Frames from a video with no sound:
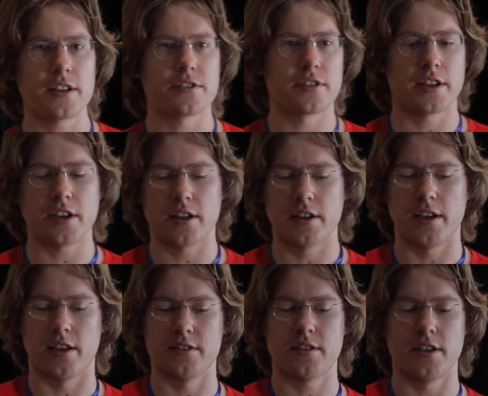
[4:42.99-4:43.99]
the answer that Jan
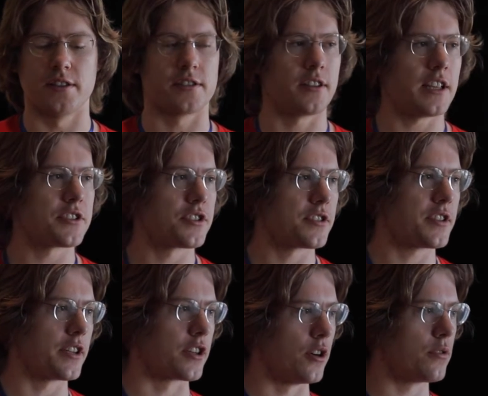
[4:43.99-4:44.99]
has is, let's just
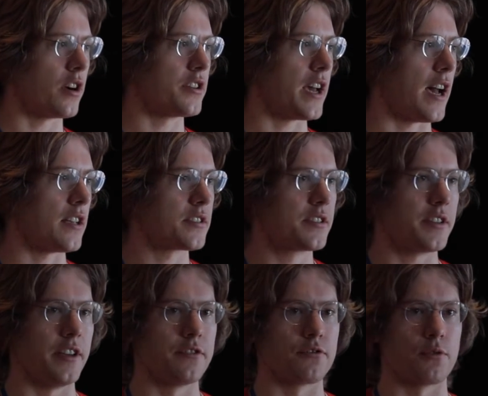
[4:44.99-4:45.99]
encode our tasks
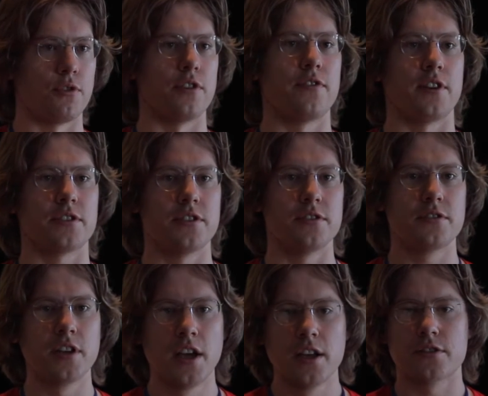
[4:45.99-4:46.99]
in reward
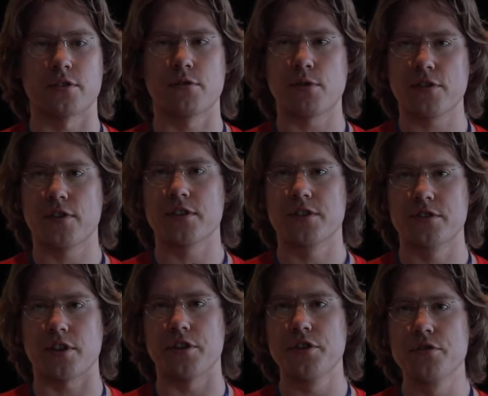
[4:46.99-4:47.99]
functions. So reward
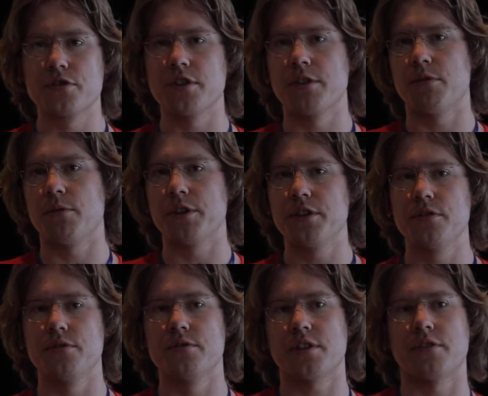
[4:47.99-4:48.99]
functions are usually what we
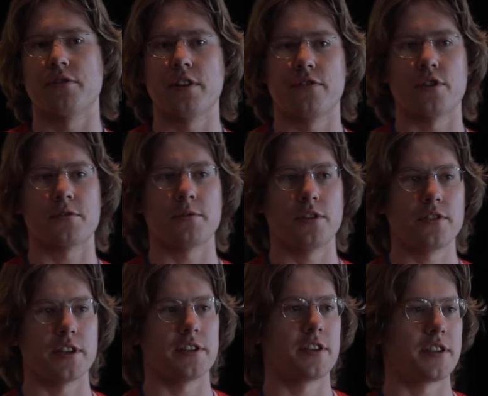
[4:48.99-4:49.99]
use in reinforcement
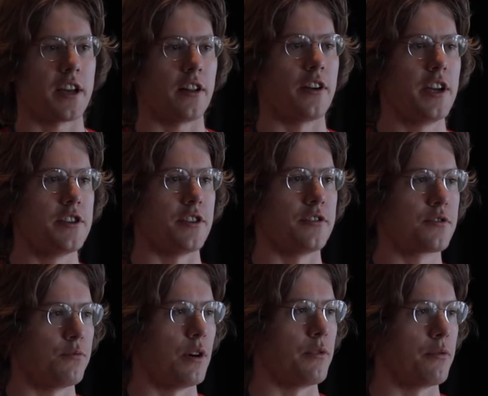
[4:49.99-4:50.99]
learning to tell our
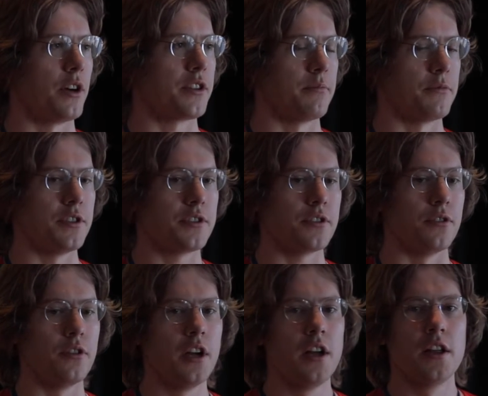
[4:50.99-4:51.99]
agents what we want them to
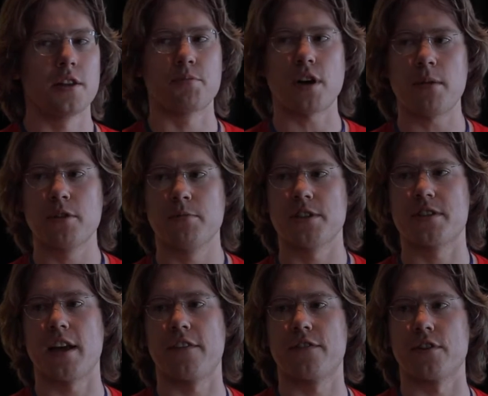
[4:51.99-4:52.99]
do. The problem is
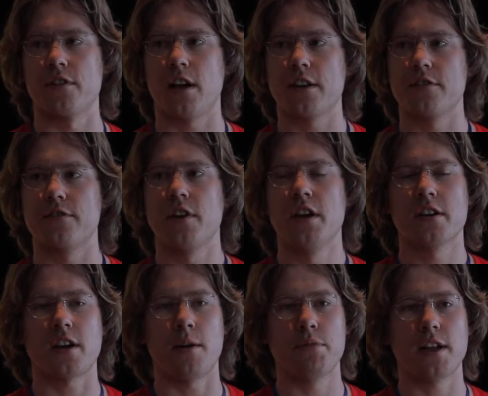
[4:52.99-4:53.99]
that for a lot of
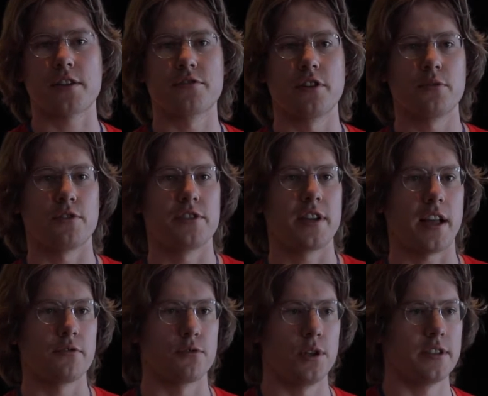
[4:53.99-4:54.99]
complex
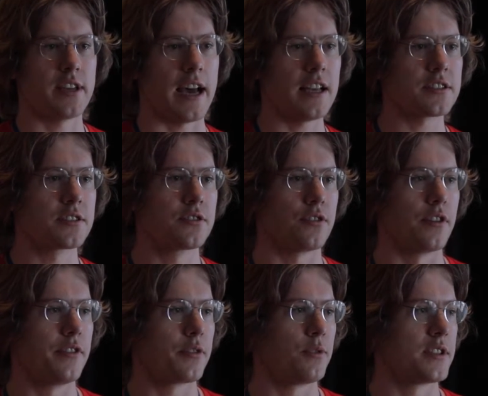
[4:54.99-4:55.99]
real-world tasks,
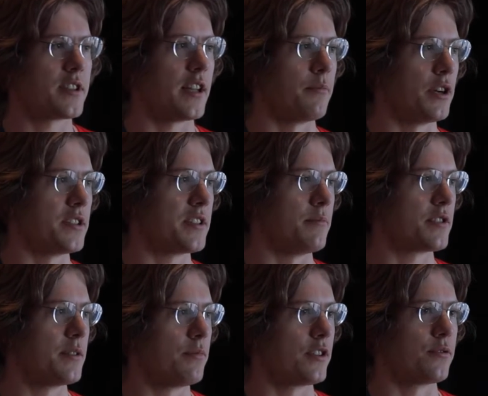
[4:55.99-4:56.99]
or even ones that might seem
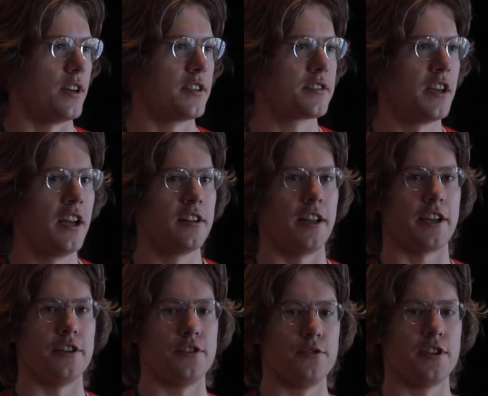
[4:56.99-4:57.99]
simple to us,
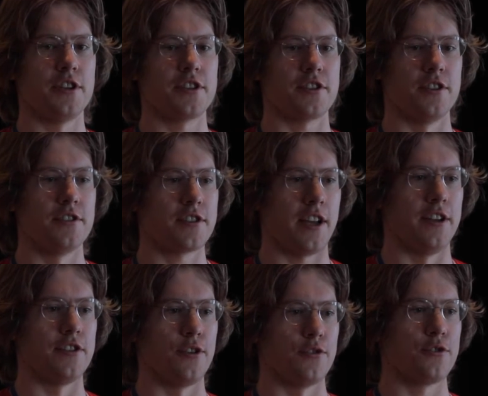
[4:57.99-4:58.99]
like do the dishes
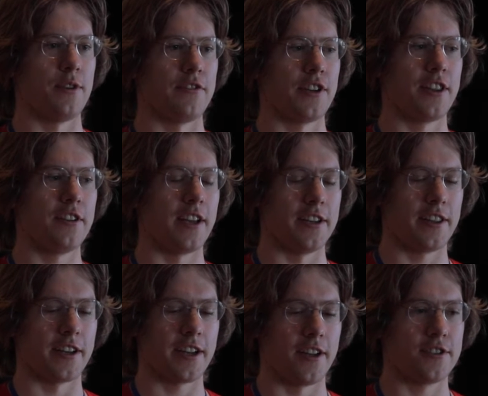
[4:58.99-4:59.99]
and don't do
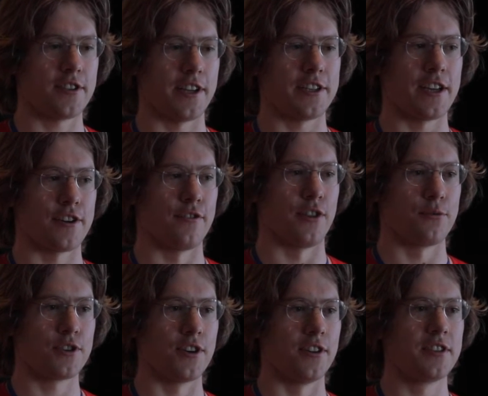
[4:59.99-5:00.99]
anything else, like take over the
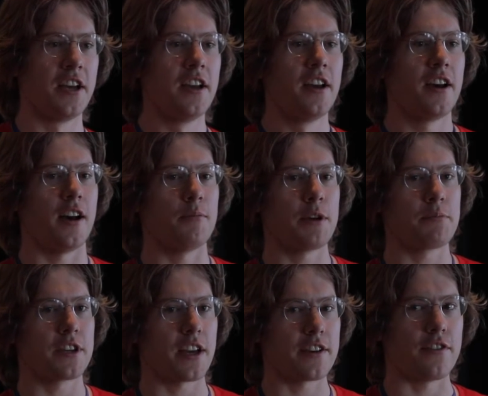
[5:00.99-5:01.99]
world, might
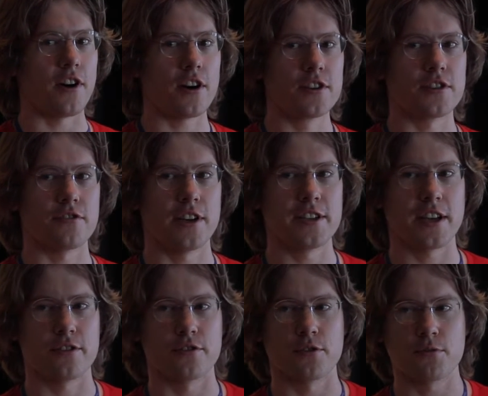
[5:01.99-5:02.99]
be kind of hard to write
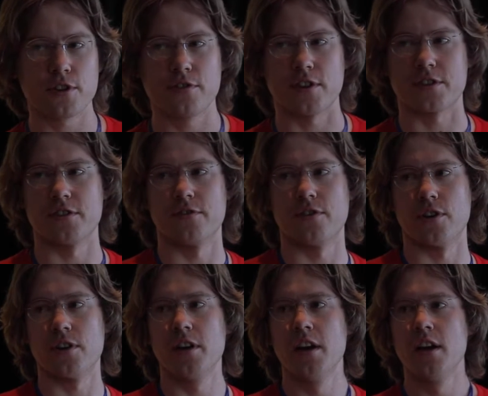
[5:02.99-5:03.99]
down a reward function
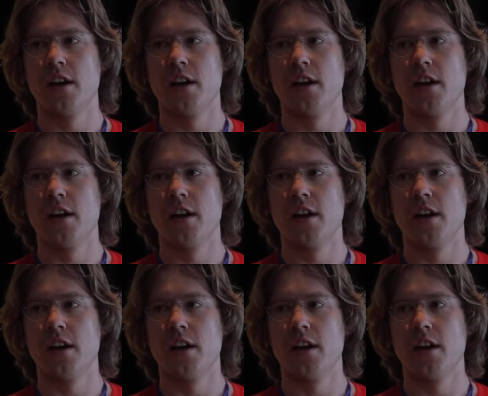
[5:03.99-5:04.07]
for.